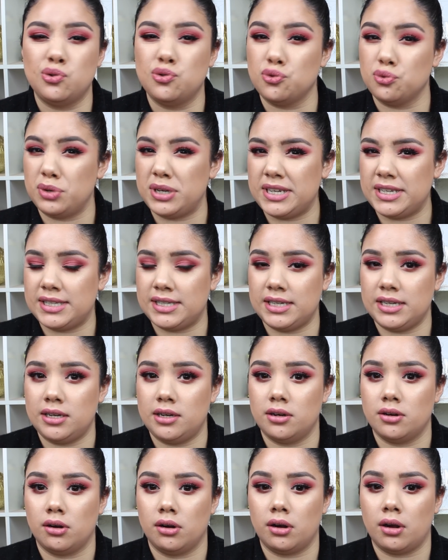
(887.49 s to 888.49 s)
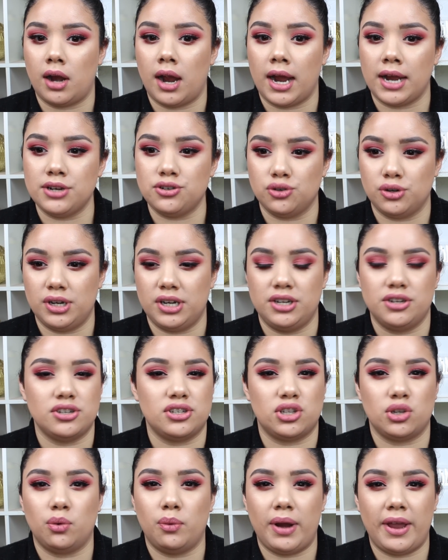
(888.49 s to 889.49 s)
greasy or hydrating,
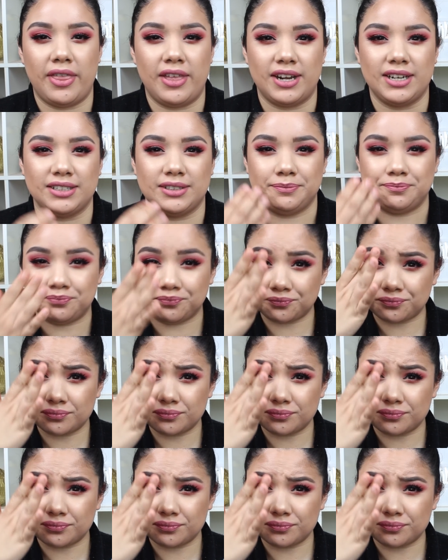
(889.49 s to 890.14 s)
just the way that it